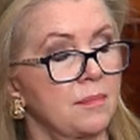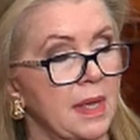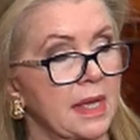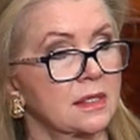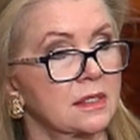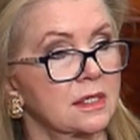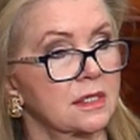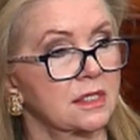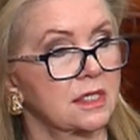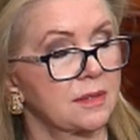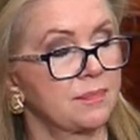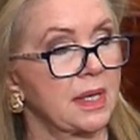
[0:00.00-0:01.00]

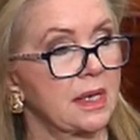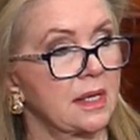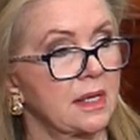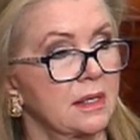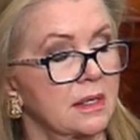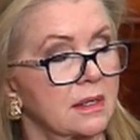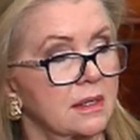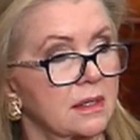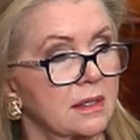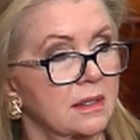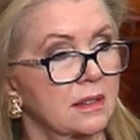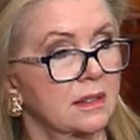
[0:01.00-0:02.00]
meant to be
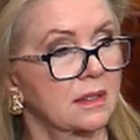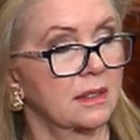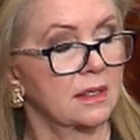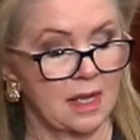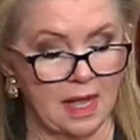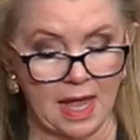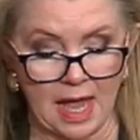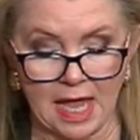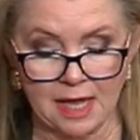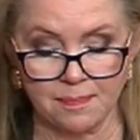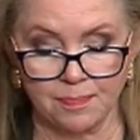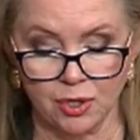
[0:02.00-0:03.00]

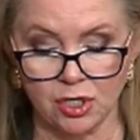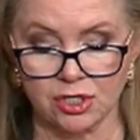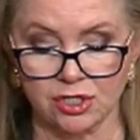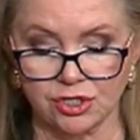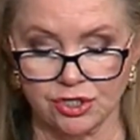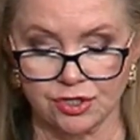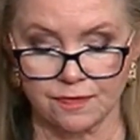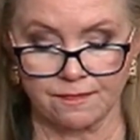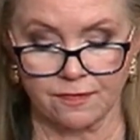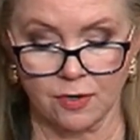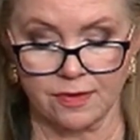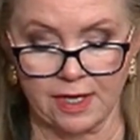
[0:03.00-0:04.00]
a push
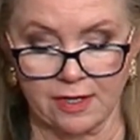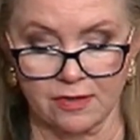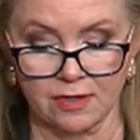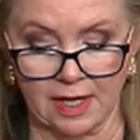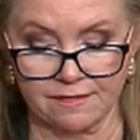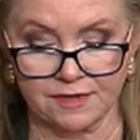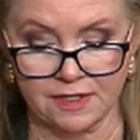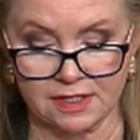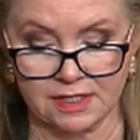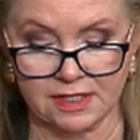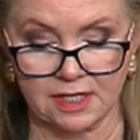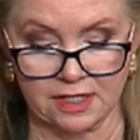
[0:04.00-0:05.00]
for their
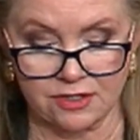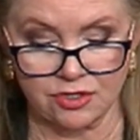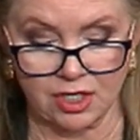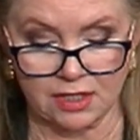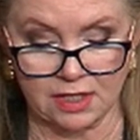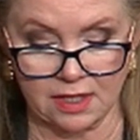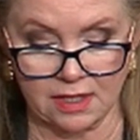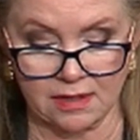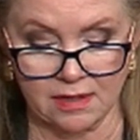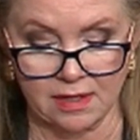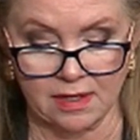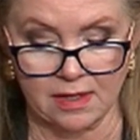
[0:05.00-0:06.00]
leftist agenda.
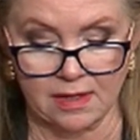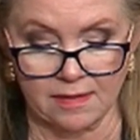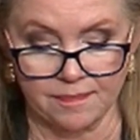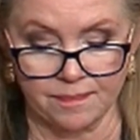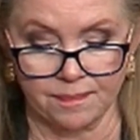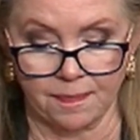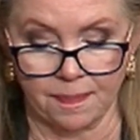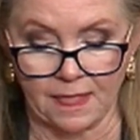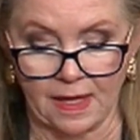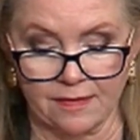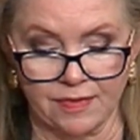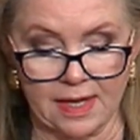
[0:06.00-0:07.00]

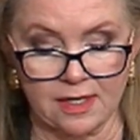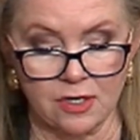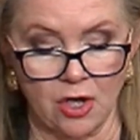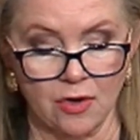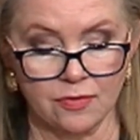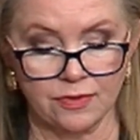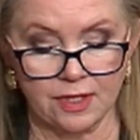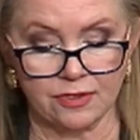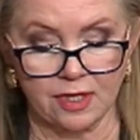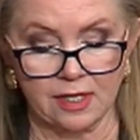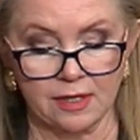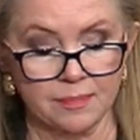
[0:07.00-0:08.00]
They know that
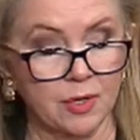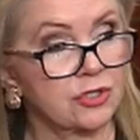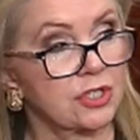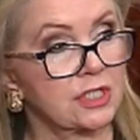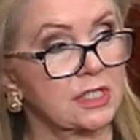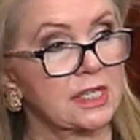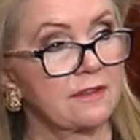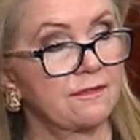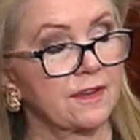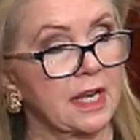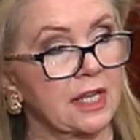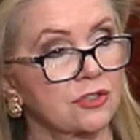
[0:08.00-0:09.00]
the emergency
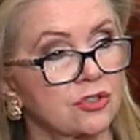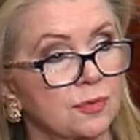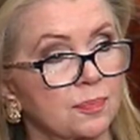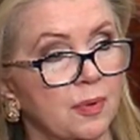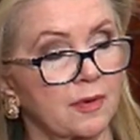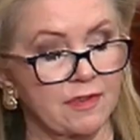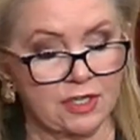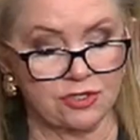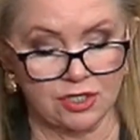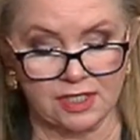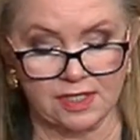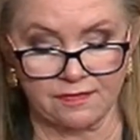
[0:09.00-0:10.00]
financial
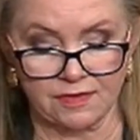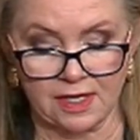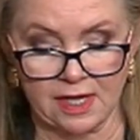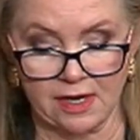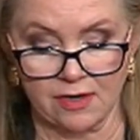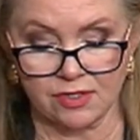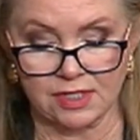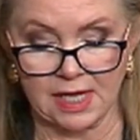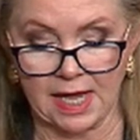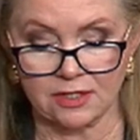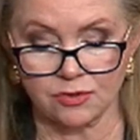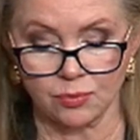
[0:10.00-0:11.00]
provisions of the CARES
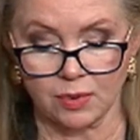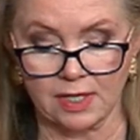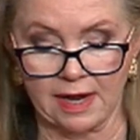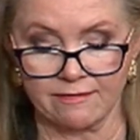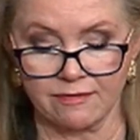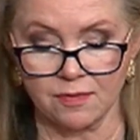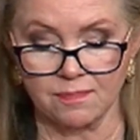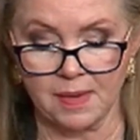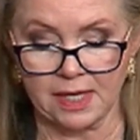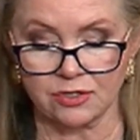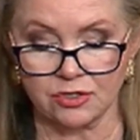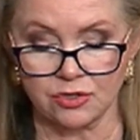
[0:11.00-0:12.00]
Act were never
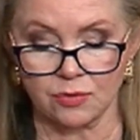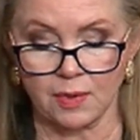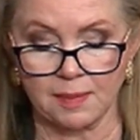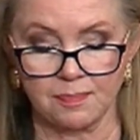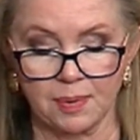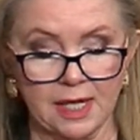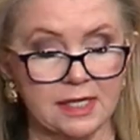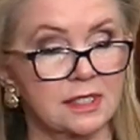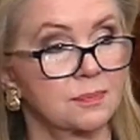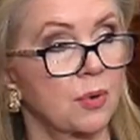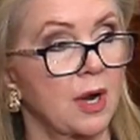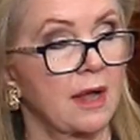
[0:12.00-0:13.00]
meant to
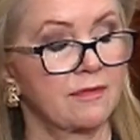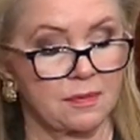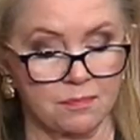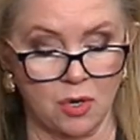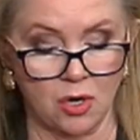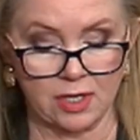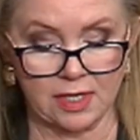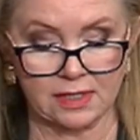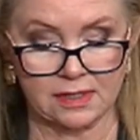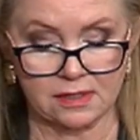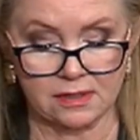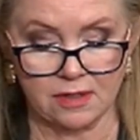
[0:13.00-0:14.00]
replace private
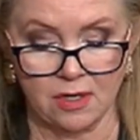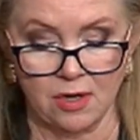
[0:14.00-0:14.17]
markets